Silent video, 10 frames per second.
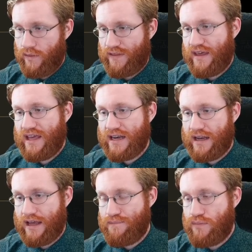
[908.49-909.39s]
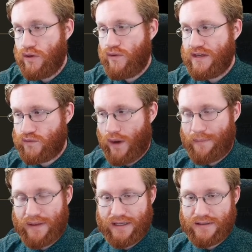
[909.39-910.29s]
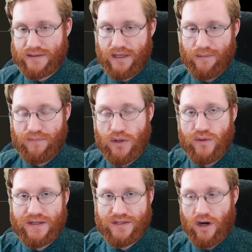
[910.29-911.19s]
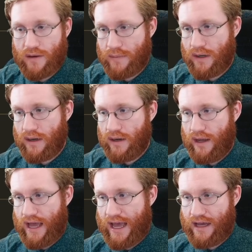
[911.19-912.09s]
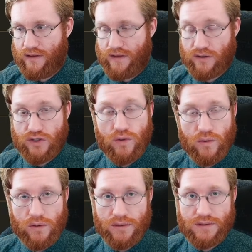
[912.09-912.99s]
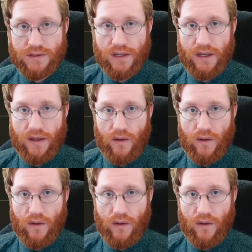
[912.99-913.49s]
that they can imbue these weapons, imbue this armor and their tools